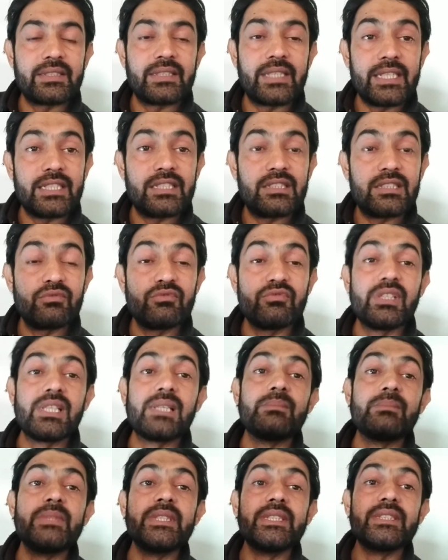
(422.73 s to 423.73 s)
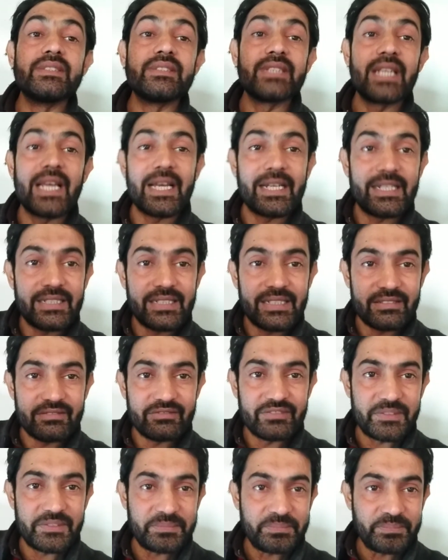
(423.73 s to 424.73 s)
kit will be negative.
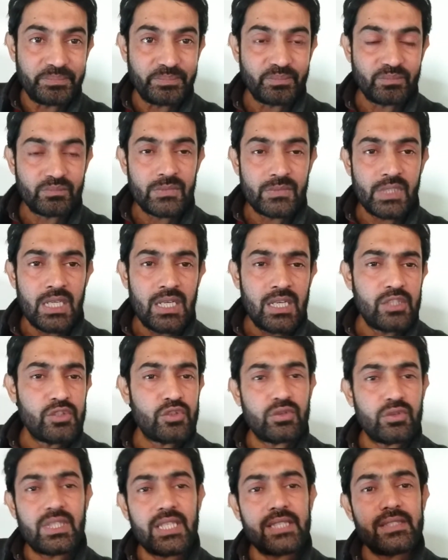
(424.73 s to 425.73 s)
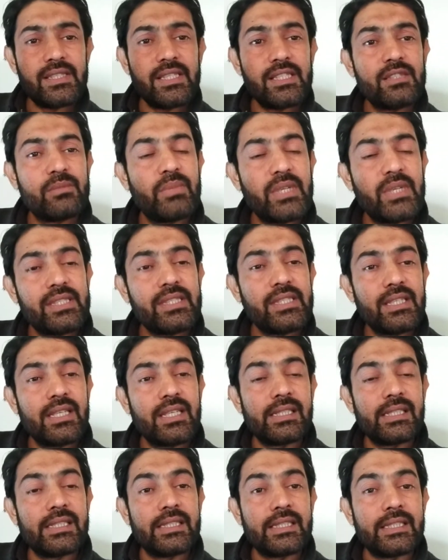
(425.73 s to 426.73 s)
So this is
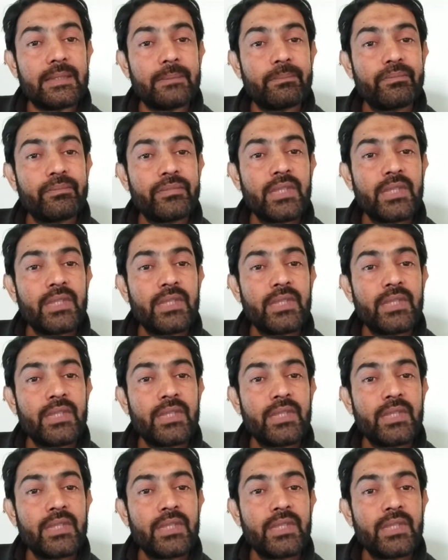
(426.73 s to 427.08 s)
basically